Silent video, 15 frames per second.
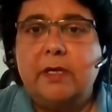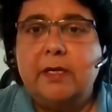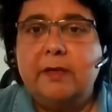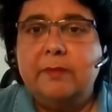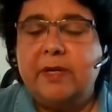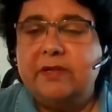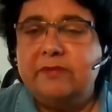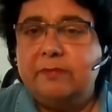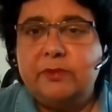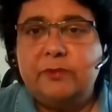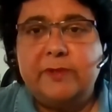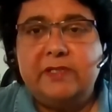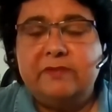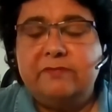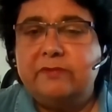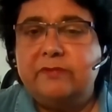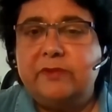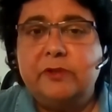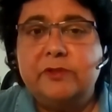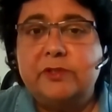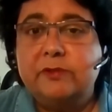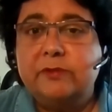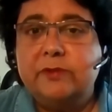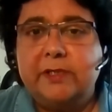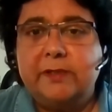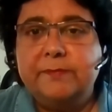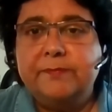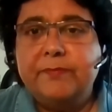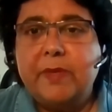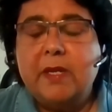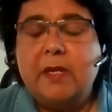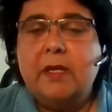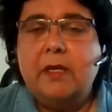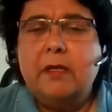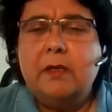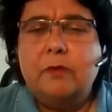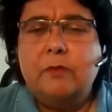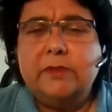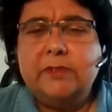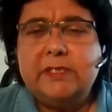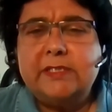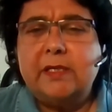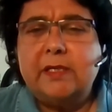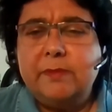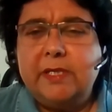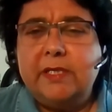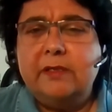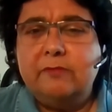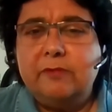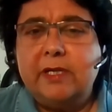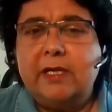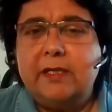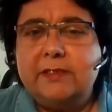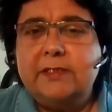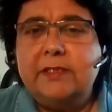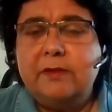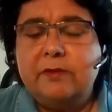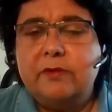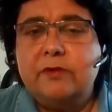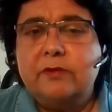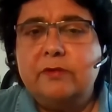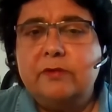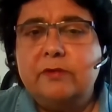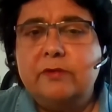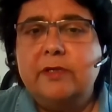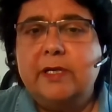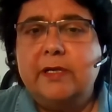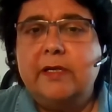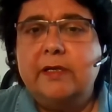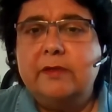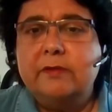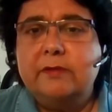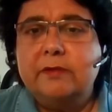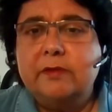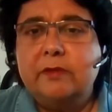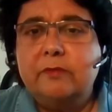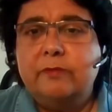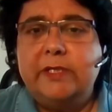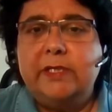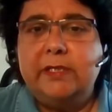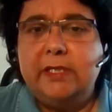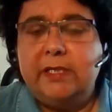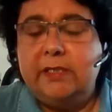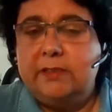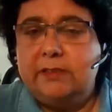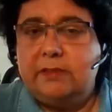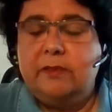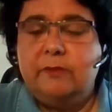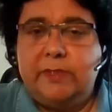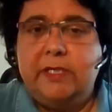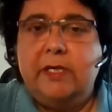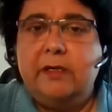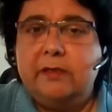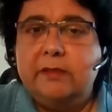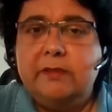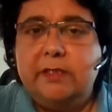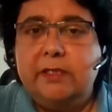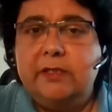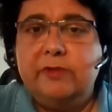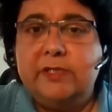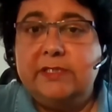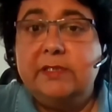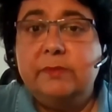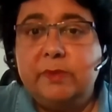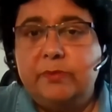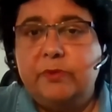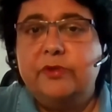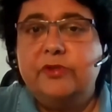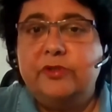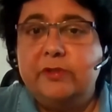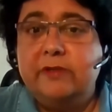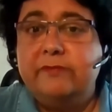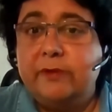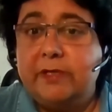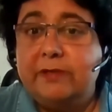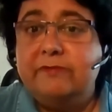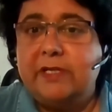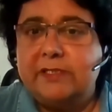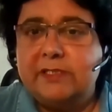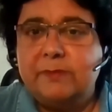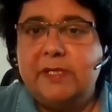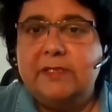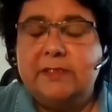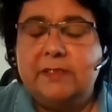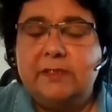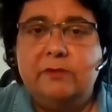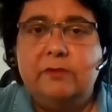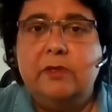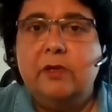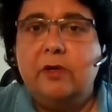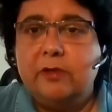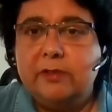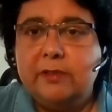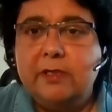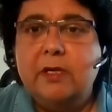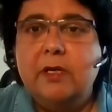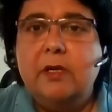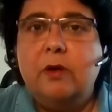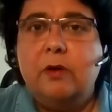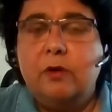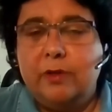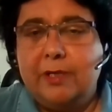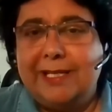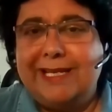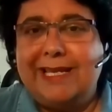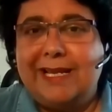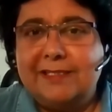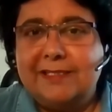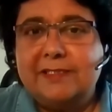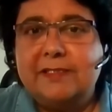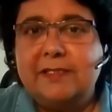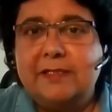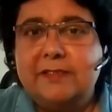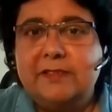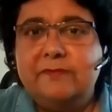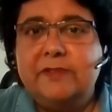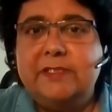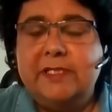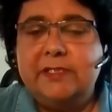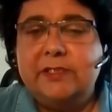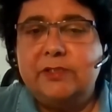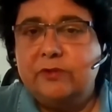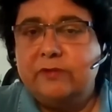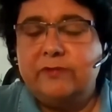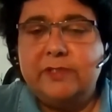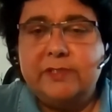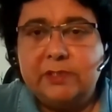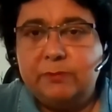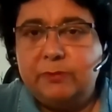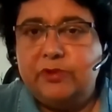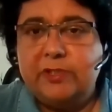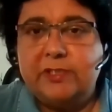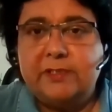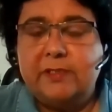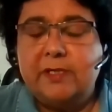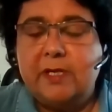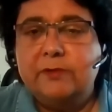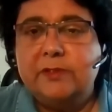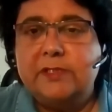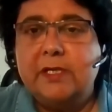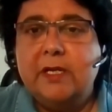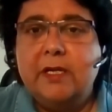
by 2050 or sooner. What does that mean in reality, though? We are increasing the proportion of our investment into non-oil and gas activities. So for instance, we just announced